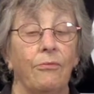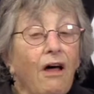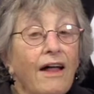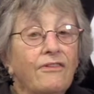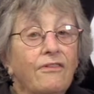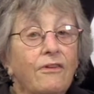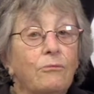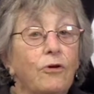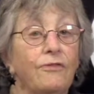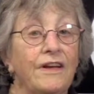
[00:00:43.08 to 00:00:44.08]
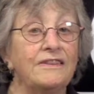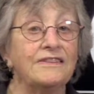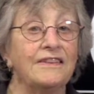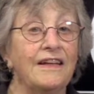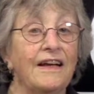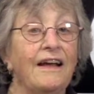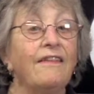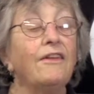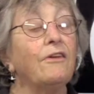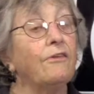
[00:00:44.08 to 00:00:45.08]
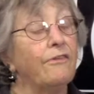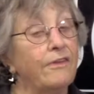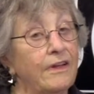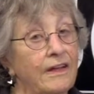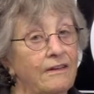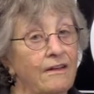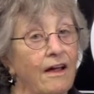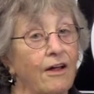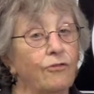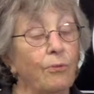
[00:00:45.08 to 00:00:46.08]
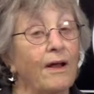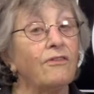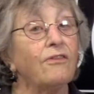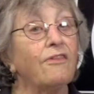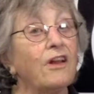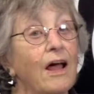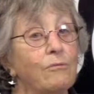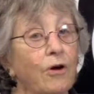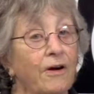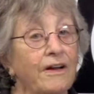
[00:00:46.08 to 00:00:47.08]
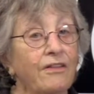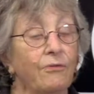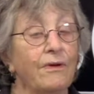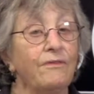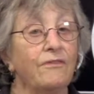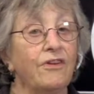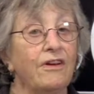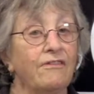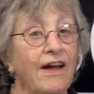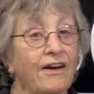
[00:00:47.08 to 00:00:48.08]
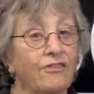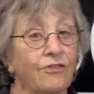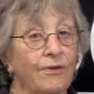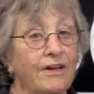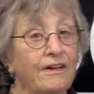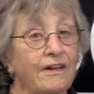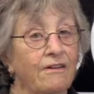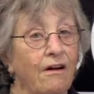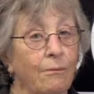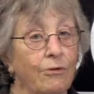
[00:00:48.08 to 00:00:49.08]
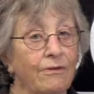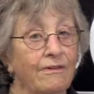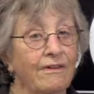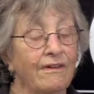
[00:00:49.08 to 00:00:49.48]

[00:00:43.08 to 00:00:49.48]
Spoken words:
plots of the movies, the address of the library, 350 Nevada Street in Auburn.